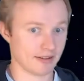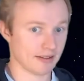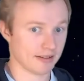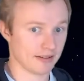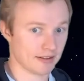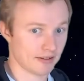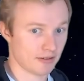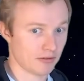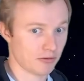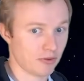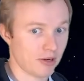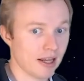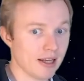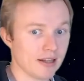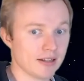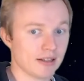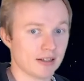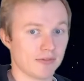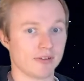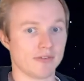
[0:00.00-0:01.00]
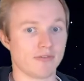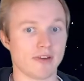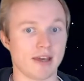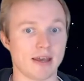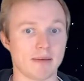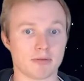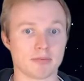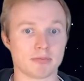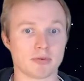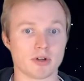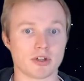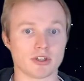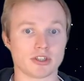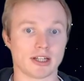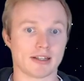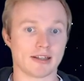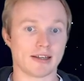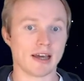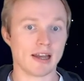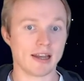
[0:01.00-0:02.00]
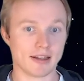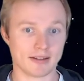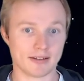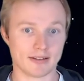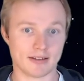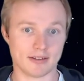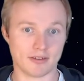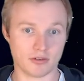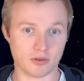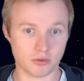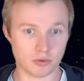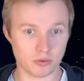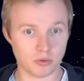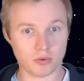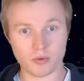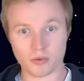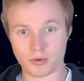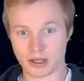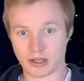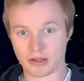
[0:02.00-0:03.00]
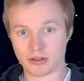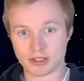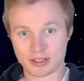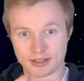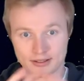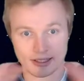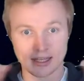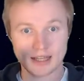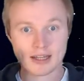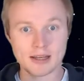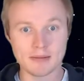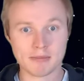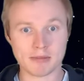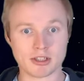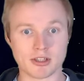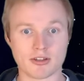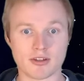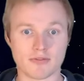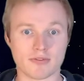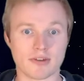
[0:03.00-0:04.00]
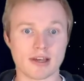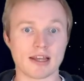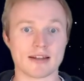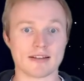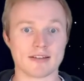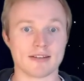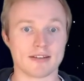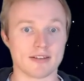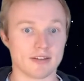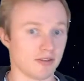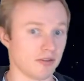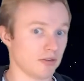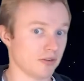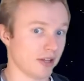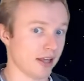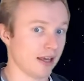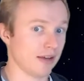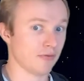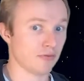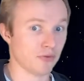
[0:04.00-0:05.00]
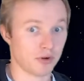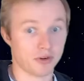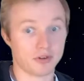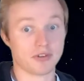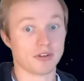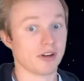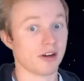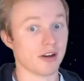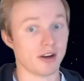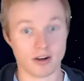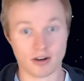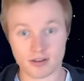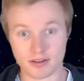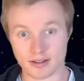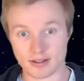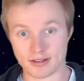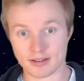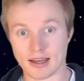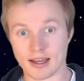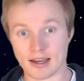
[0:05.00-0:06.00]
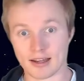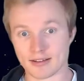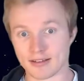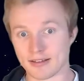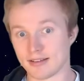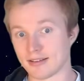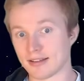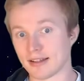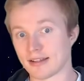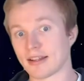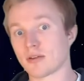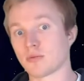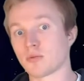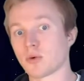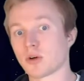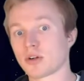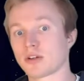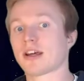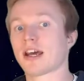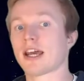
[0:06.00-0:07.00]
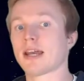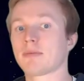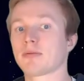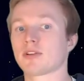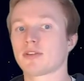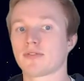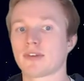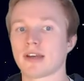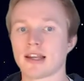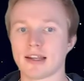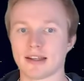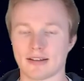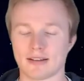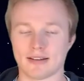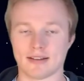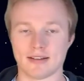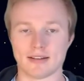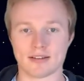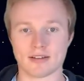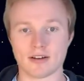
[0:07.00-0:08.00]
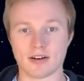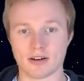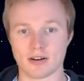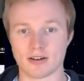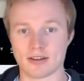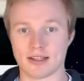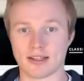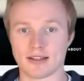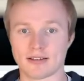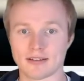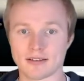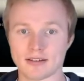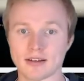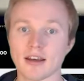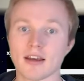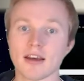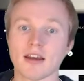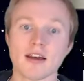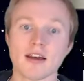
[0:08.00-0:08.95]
It's a relatively famous project, Galaxy Zoo, where you just get images of galaxies. You say first, are these galaxies? And then what types of galaxies are these?